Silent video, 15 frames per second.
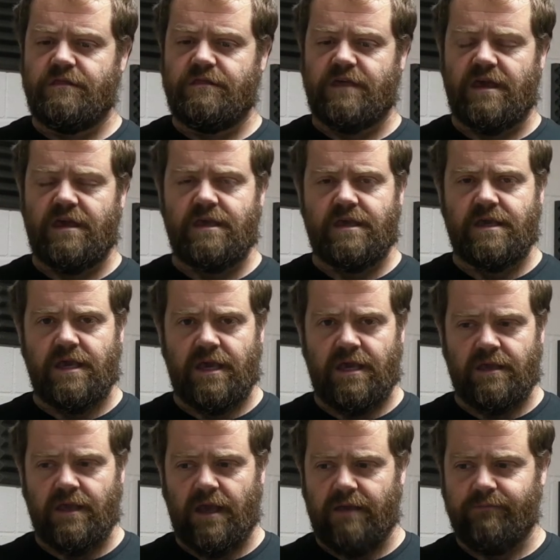
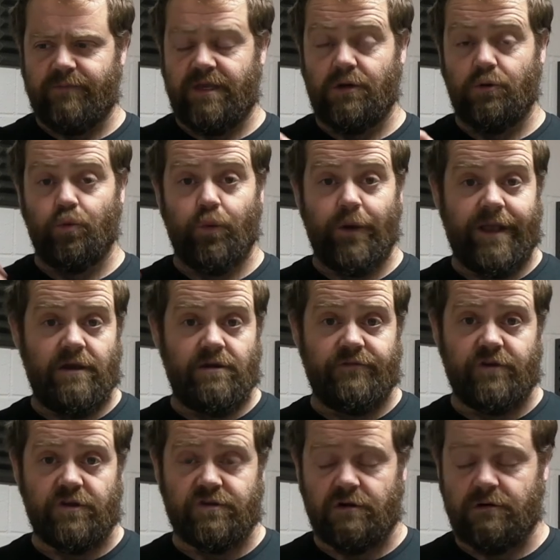thinking and being aware of
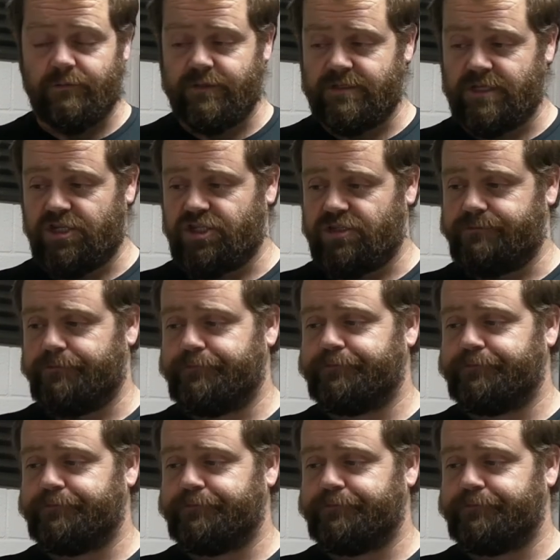your tongue position.